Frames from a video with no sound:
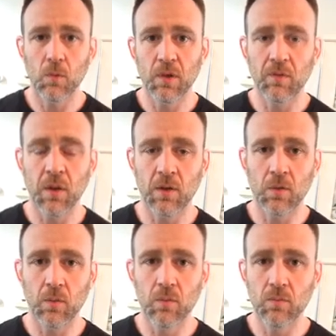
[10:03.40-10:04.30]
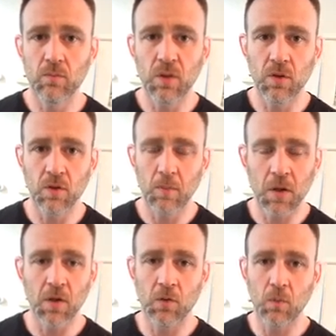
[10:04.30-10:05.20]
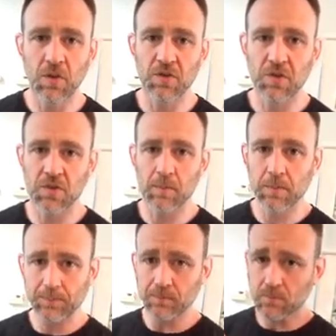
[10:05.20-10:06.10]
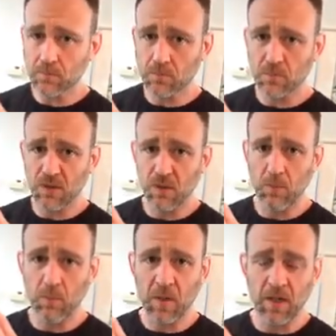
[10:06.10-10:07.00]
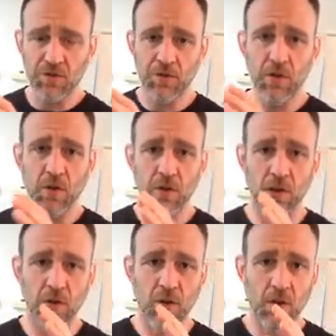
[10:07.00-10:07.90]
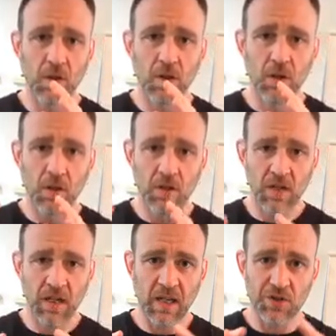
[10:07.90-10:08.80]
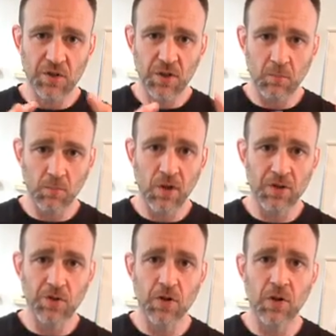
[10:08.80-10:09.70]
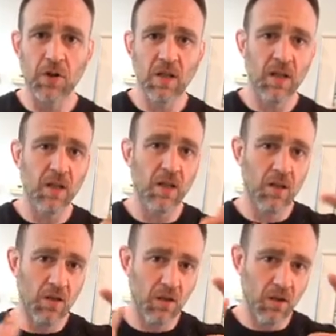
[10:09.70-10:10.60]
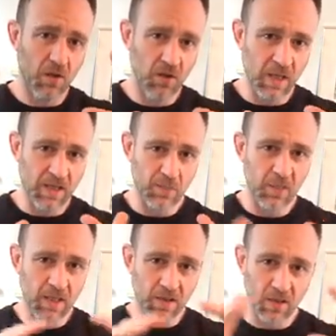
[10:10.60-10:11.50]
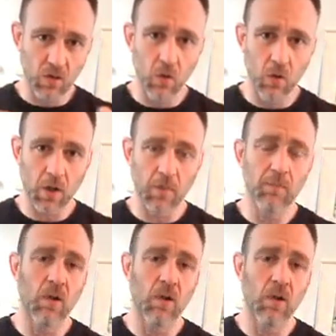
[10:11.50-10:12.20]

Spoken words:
we follow, the model, which is posture, connection, and pressure as being the core,